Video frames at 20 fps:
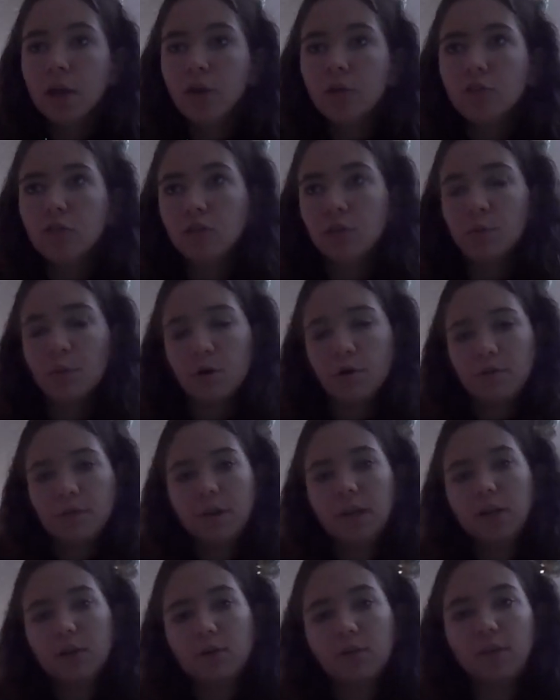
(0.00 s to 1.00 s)
two more
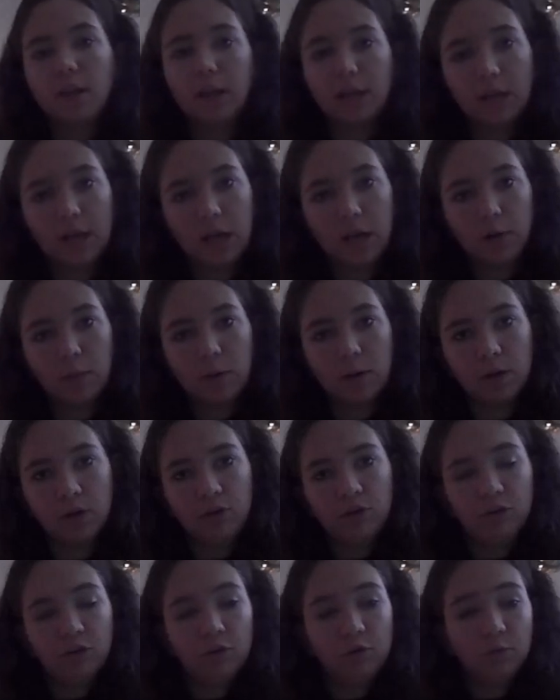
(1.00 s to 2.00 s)
videos that I kind of want to
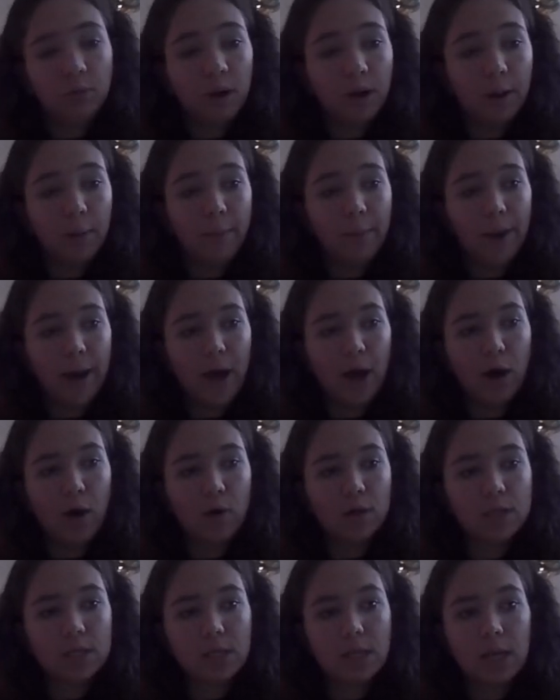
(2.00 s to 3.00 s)
do
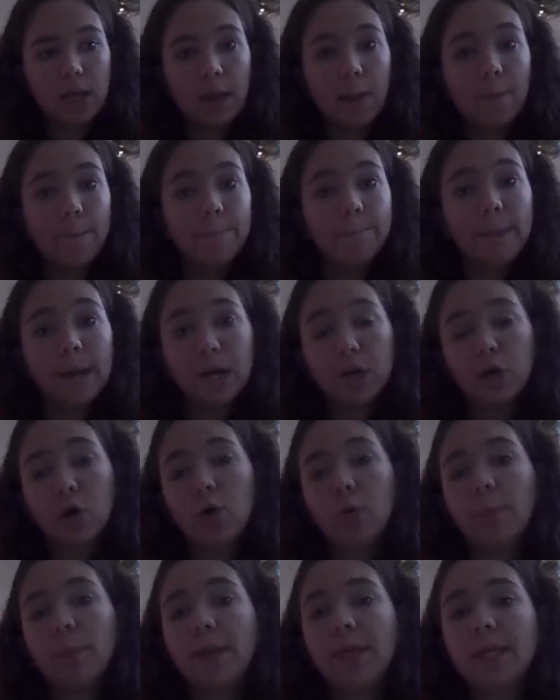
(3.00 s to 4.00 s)
about
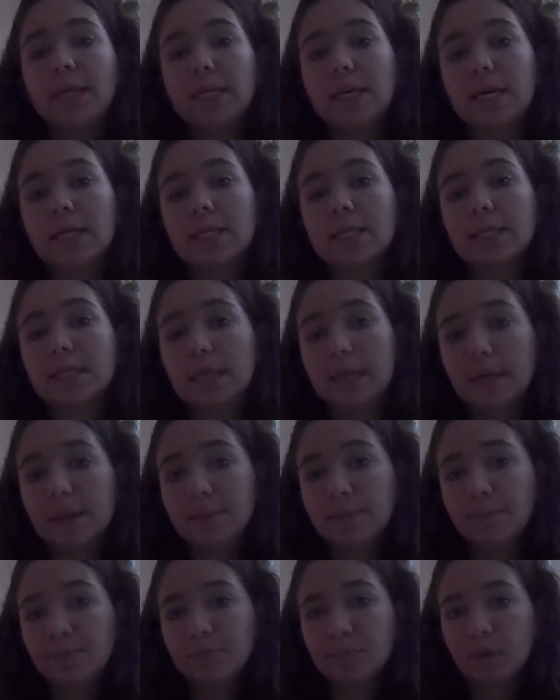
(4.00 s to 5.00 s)
medical
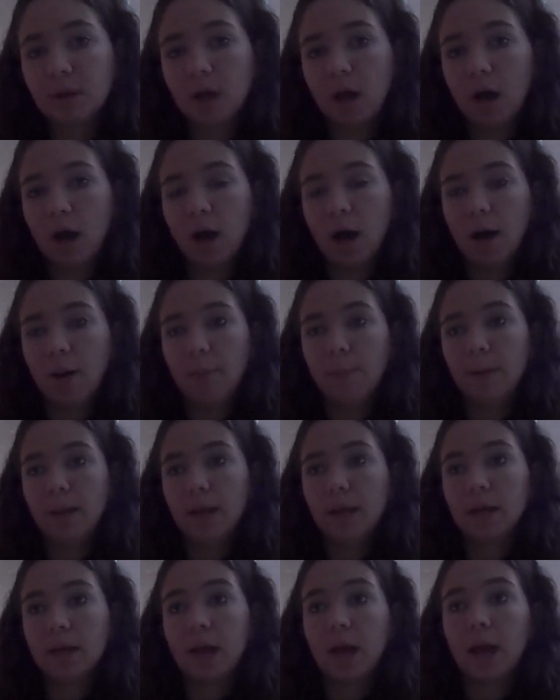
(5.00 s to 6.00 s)
PTSD um,
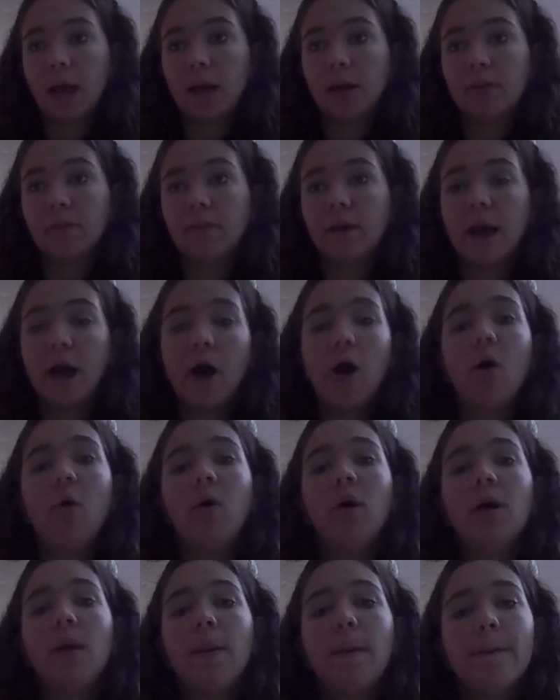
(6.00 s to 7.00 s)
and kind of
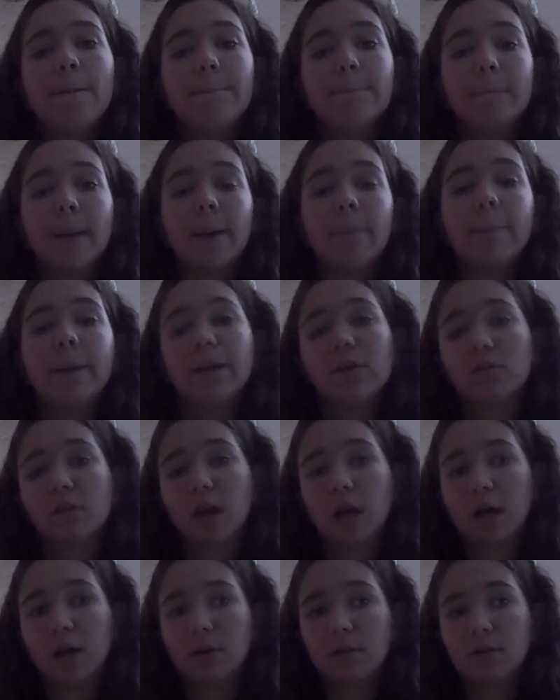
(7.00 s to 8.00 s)
how my mental
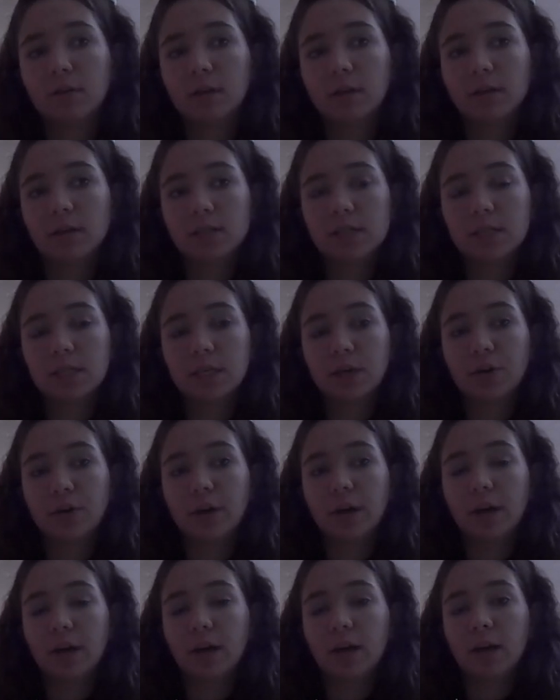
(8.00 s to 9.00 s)
health
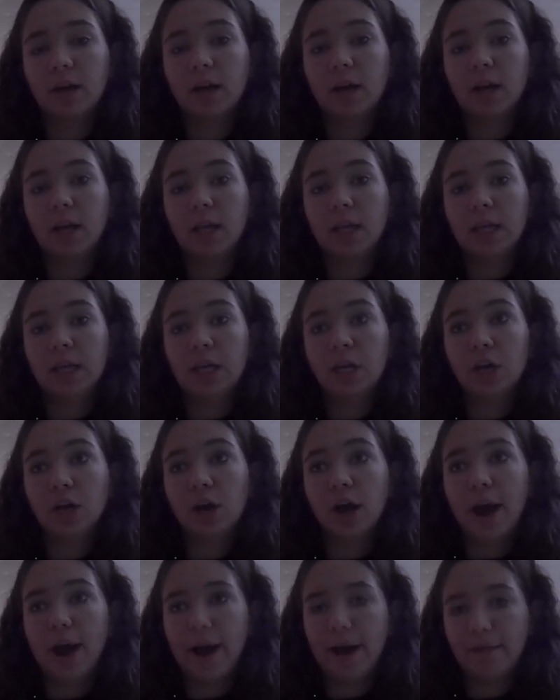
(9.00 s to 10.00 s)
deteriorated a
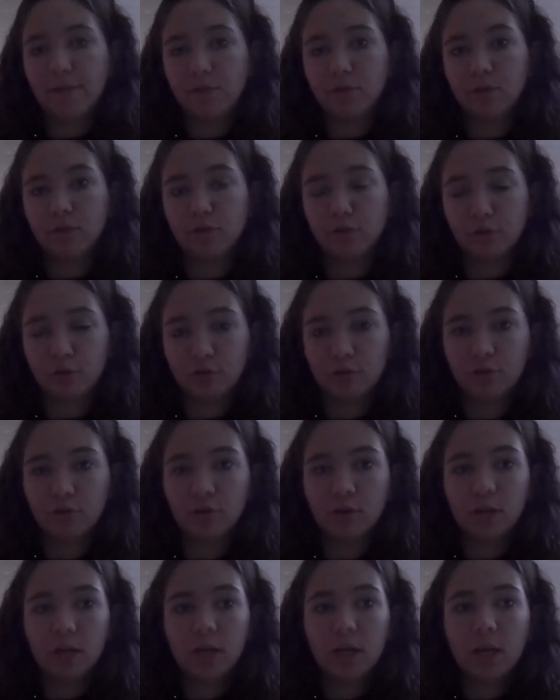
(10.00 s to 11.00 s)
year after
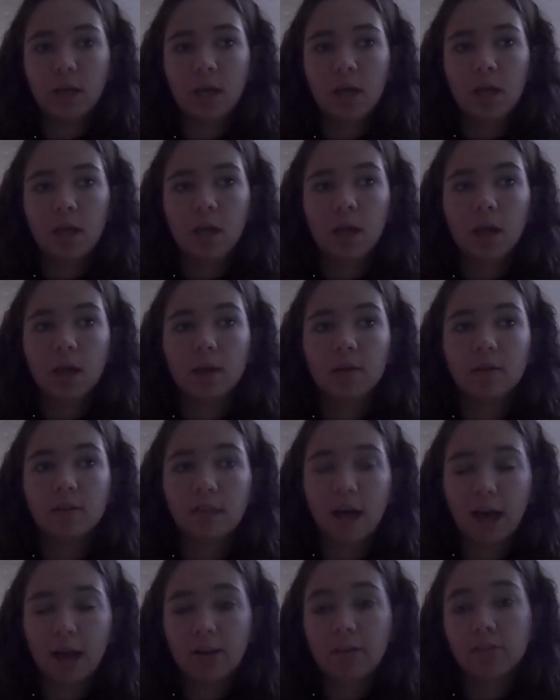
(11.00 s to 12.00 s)
surgery because
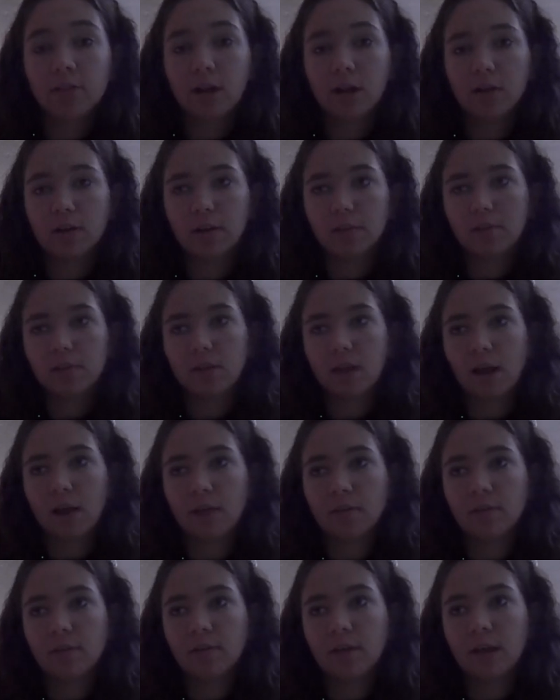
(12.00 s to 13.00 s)
that is not
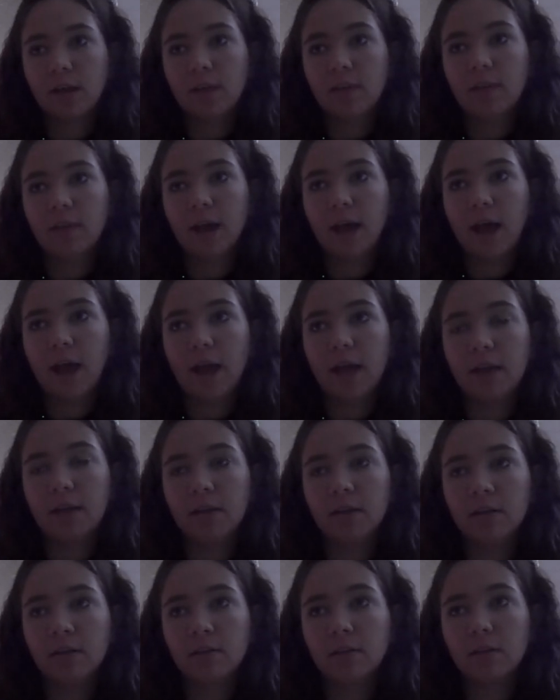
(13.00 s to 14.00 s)
discussed and that
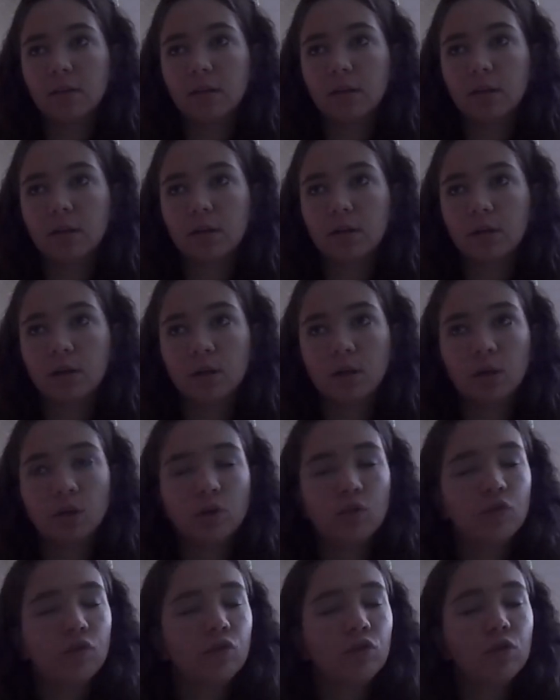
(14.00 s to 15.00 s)
is
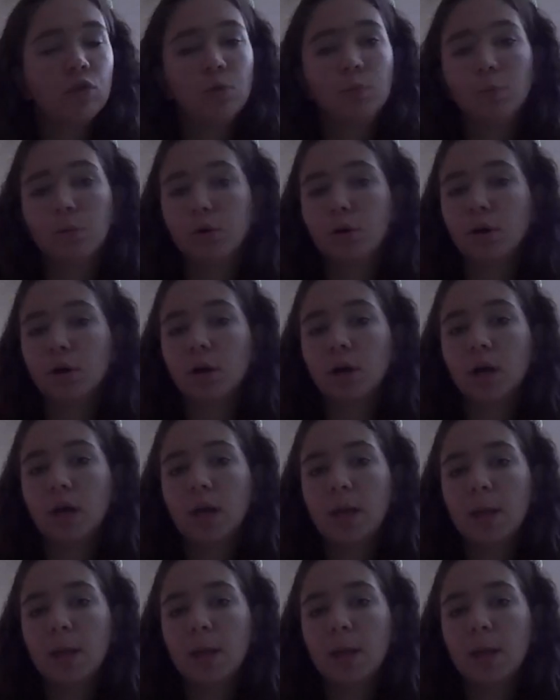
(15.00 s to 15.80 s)
super